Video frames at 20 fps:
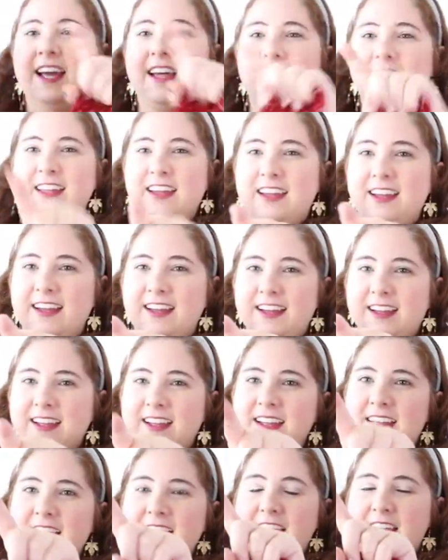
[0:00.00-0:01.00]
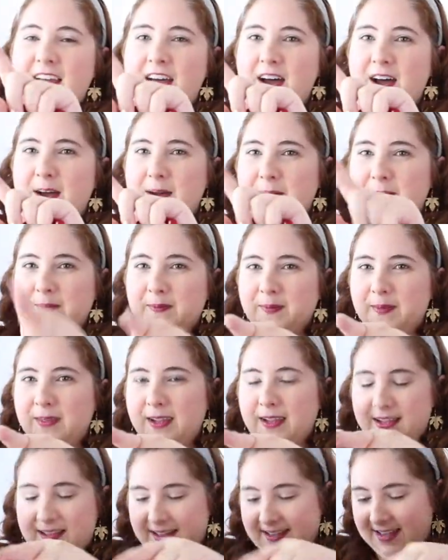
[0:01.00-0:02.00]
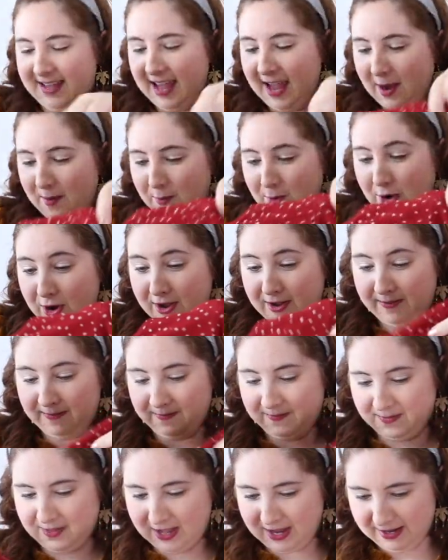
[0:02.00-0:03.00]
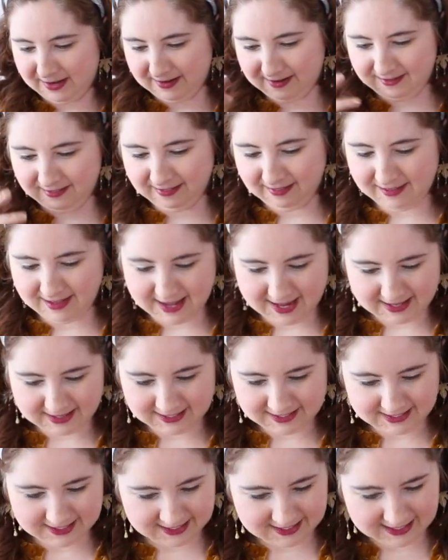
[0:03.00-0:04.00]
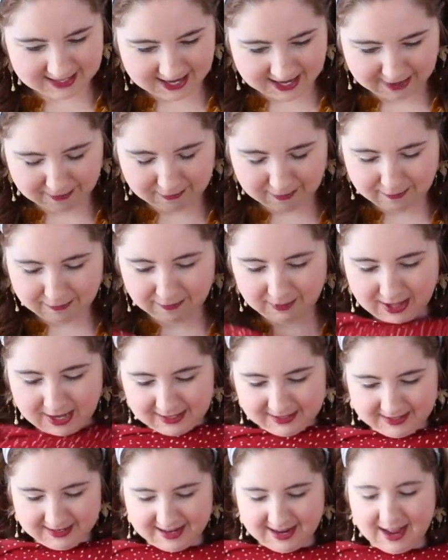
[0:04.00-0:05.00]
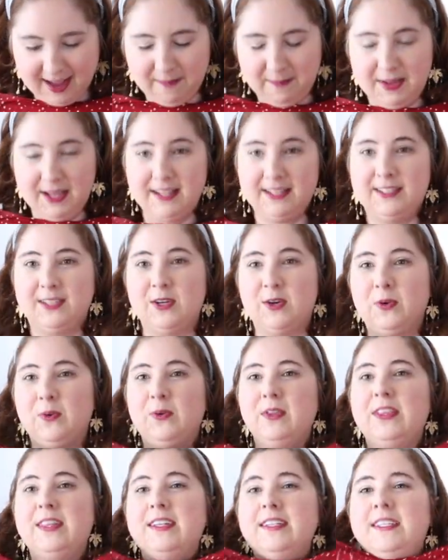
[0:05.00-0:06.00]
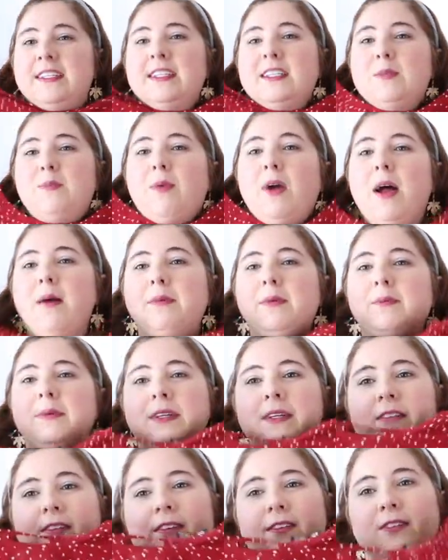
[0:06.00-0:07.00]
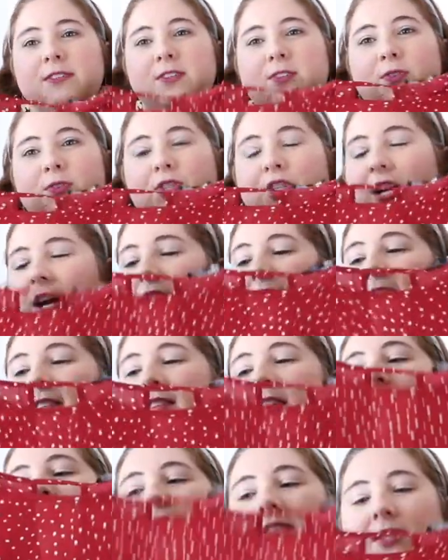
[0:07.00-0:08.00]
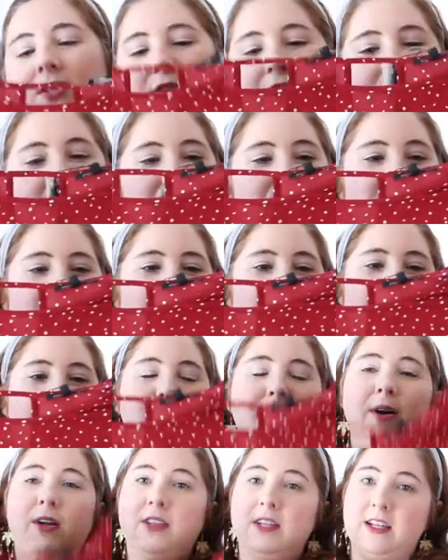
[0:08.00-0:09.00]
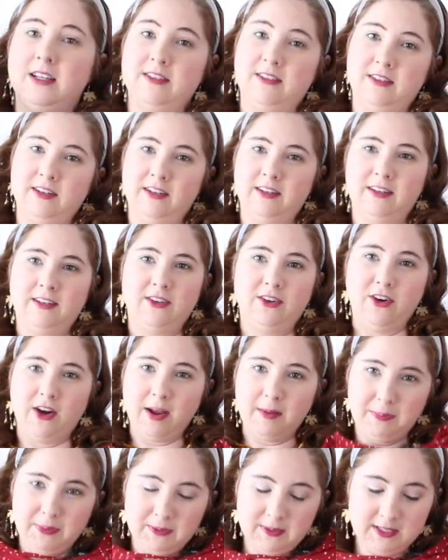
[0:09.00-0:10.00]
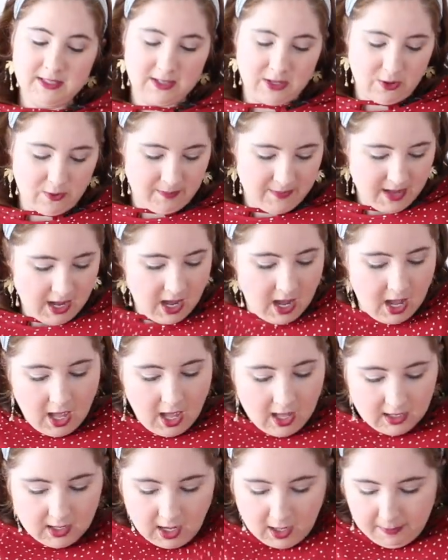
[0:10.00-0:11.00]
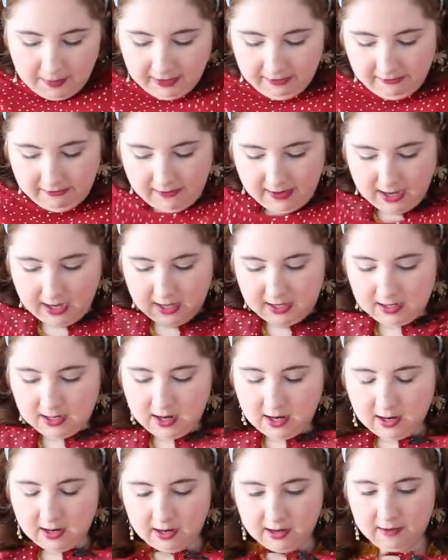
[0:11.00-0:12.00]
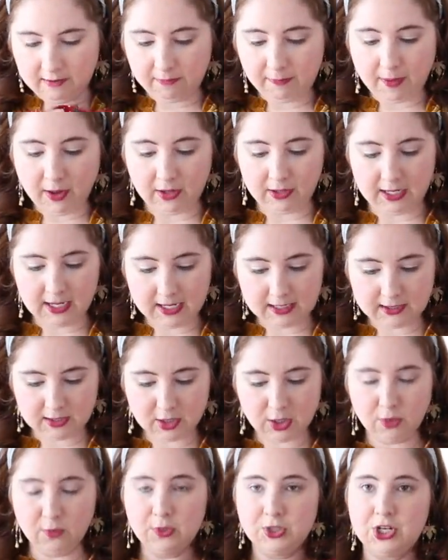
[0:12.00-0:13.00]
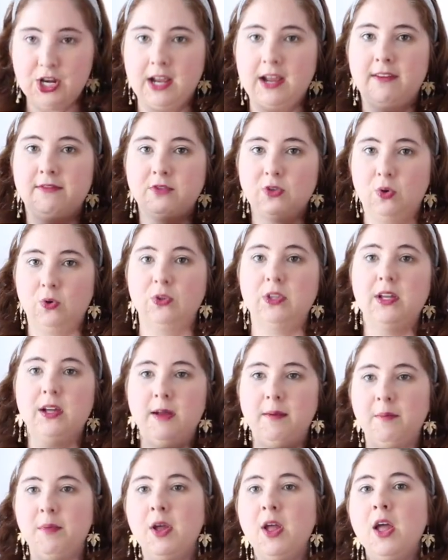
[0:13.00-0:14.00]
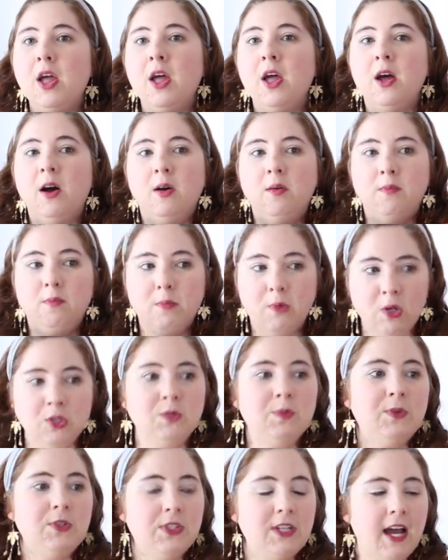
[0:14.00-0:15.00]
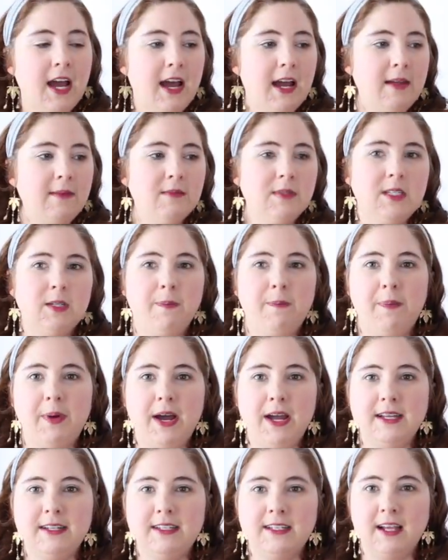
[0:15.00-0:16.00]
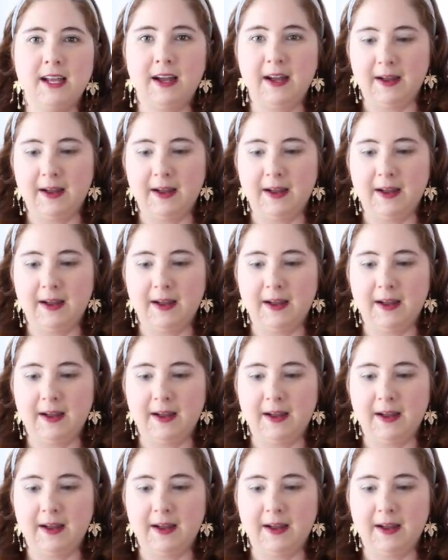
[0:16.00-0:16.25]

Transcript: the camera like lens thing reflected at me. So this is probably a little too sheer. It's also polyester crepe, so not a big fan of polyester, which I have told them multiple times, but